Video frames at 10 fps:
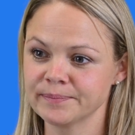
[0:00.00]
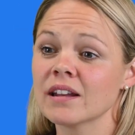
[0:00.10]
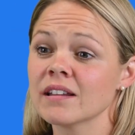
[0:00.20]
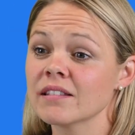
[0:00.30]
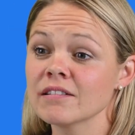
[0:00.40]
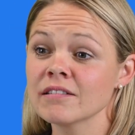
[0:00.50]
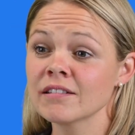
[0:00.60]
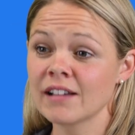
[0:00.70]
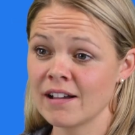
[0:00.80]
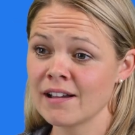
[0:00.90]
Another
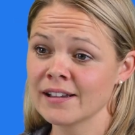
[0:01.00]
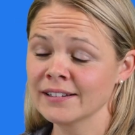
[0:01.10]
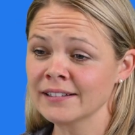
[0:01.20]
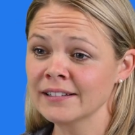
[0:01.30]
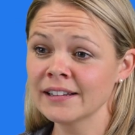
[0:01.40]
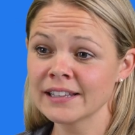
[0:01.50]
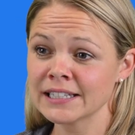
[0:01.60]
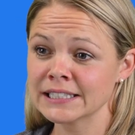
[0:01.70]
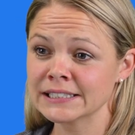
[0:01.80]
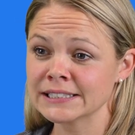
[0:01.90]
con
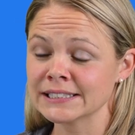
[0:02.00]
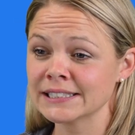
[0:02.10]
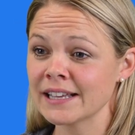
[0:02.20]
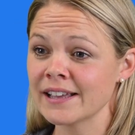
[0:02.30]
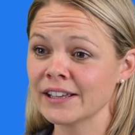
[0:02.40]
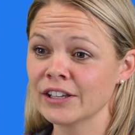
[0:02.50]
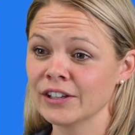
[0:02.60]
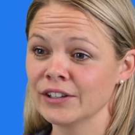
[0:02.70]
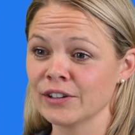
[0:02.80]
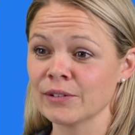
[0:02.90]
is,
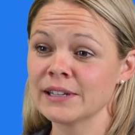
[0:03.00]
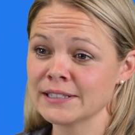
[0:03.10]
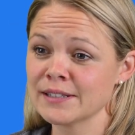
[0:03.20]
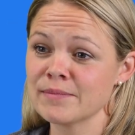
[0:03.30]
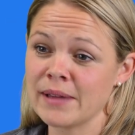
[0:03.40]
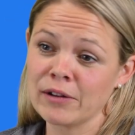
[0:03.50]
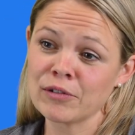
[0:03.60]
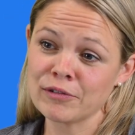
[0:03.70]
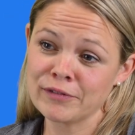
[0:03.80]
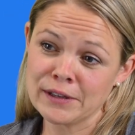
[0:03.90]
it is the
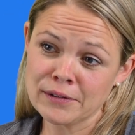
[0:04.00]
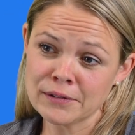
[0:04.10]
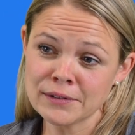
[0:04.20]
medical field,